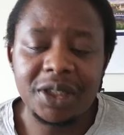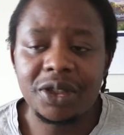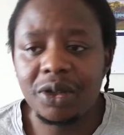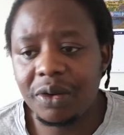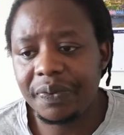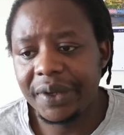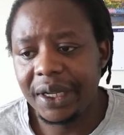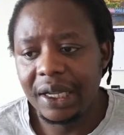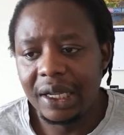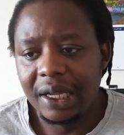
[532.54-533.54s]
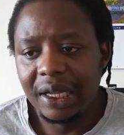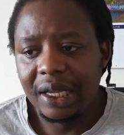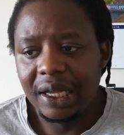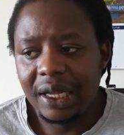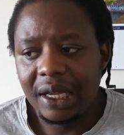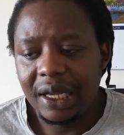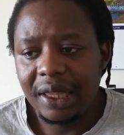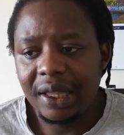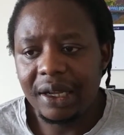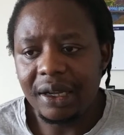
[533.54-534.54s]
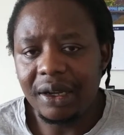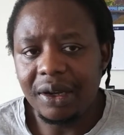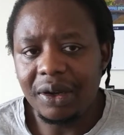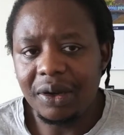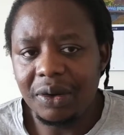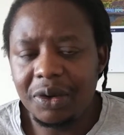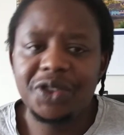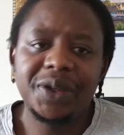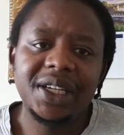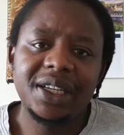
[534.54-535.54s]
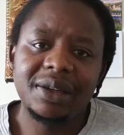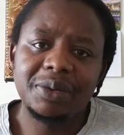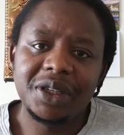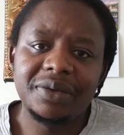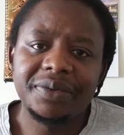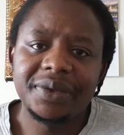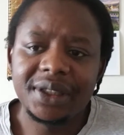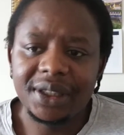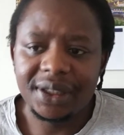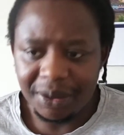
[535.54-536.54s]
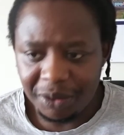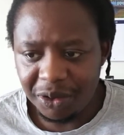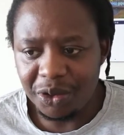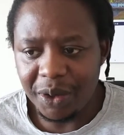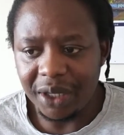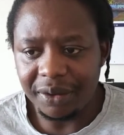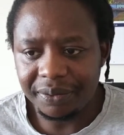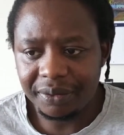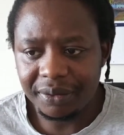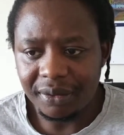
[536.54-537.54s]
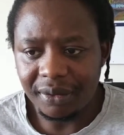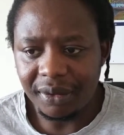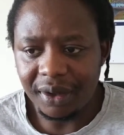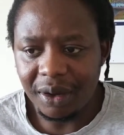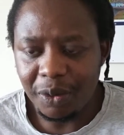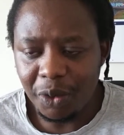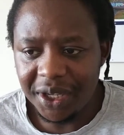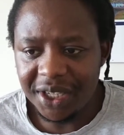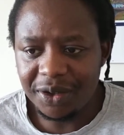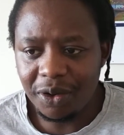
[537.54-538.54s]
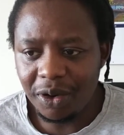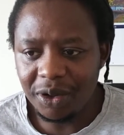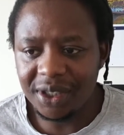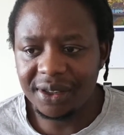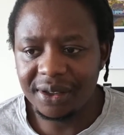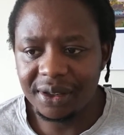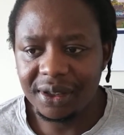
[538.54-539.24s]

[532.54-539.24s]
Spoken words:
So I think Australia will do well. Will they score goals?